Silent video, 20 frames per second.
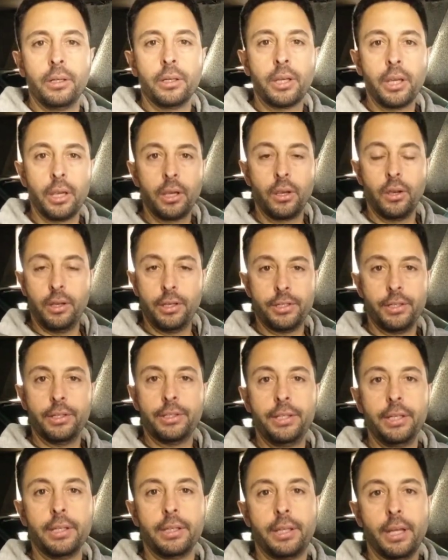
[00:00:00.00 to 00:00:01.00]
Okay guys,
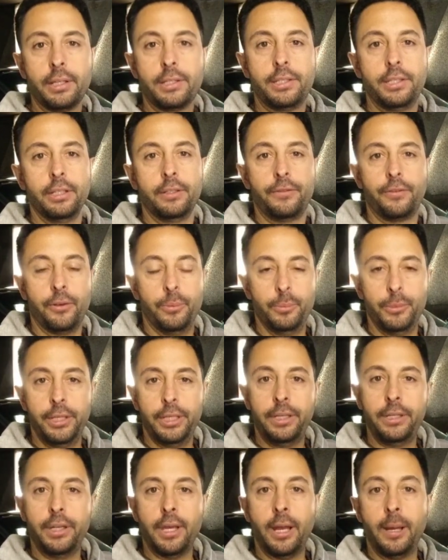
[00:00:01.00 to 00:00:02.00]
I think that's it from
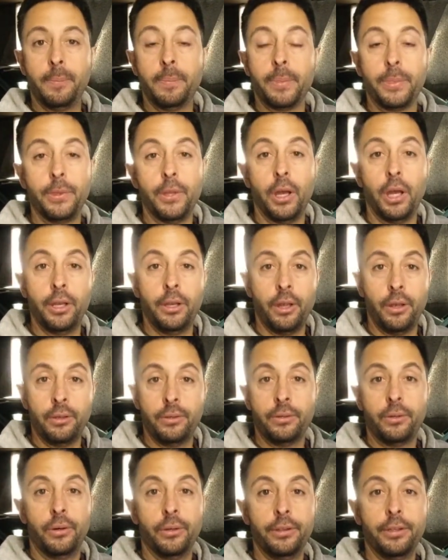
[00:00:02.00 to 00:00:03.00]
the
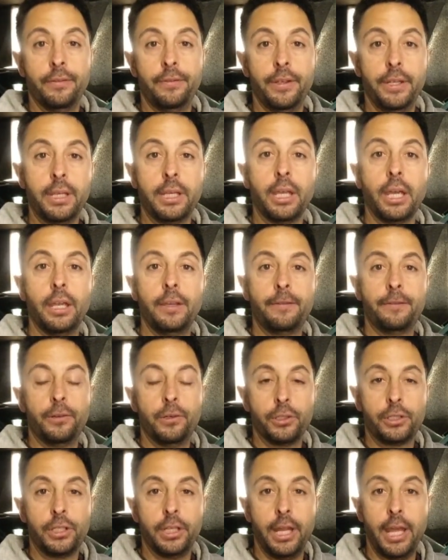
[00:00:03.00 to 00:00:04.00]
dyno on the VK
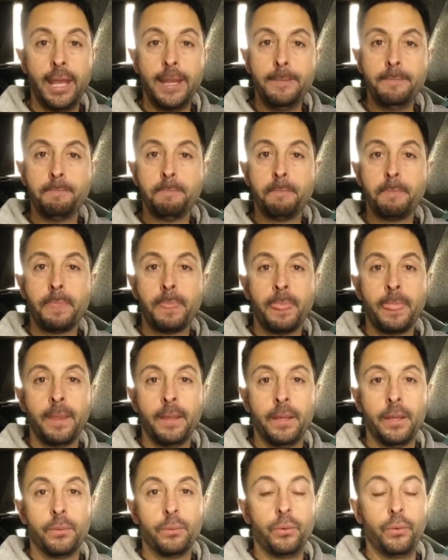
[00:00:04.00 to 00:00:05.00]
for today.
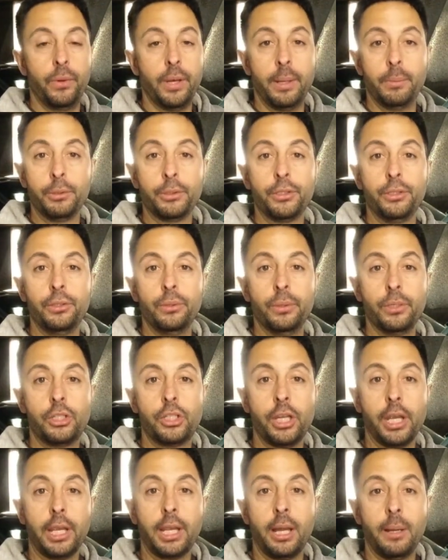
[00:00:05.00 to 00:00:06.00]
We were able to do a
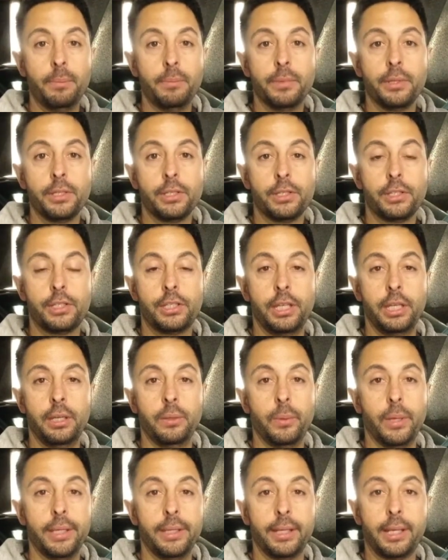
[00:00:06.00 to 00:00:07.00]
checkup,
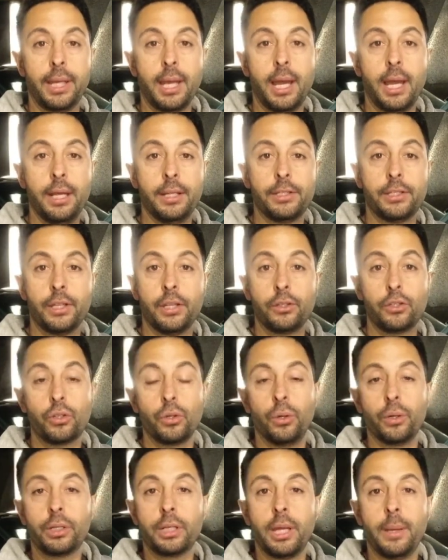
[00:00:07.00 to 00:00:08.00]
see where the car's
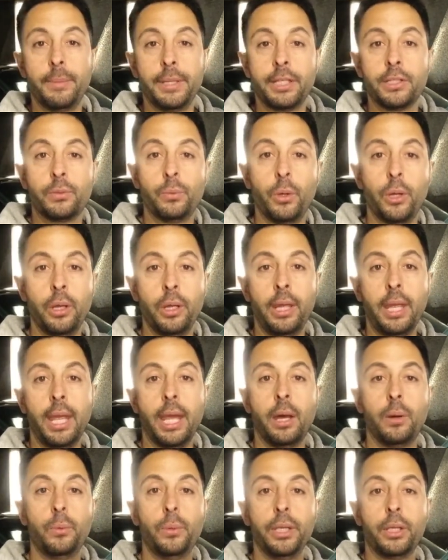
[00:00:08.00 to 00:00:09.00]
shortcomings were,
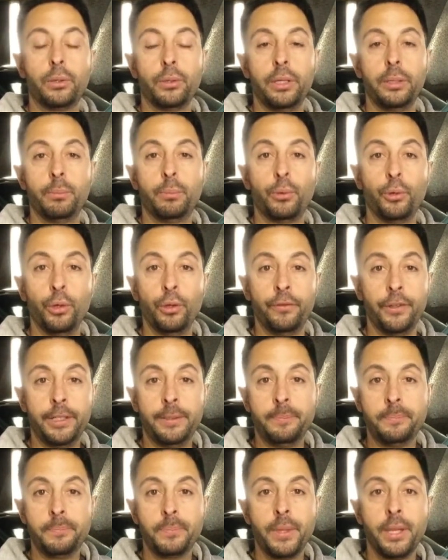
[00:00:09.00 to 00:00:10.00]
how we could improve
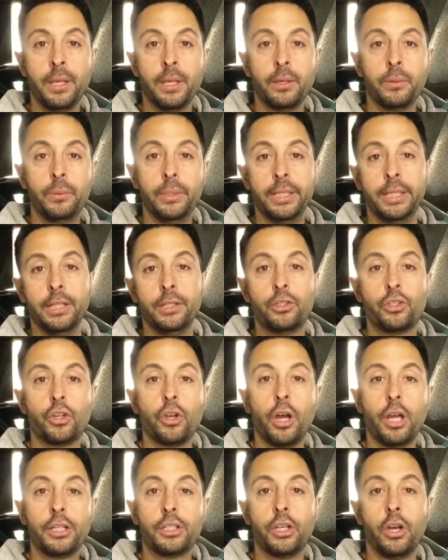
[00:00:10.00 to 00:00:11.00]
it. We did
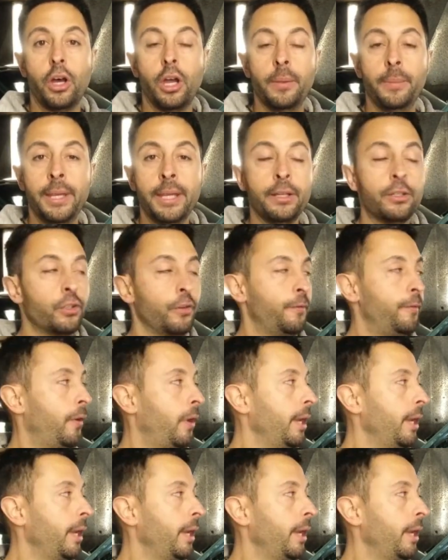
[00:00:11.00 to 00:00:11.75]
try timing to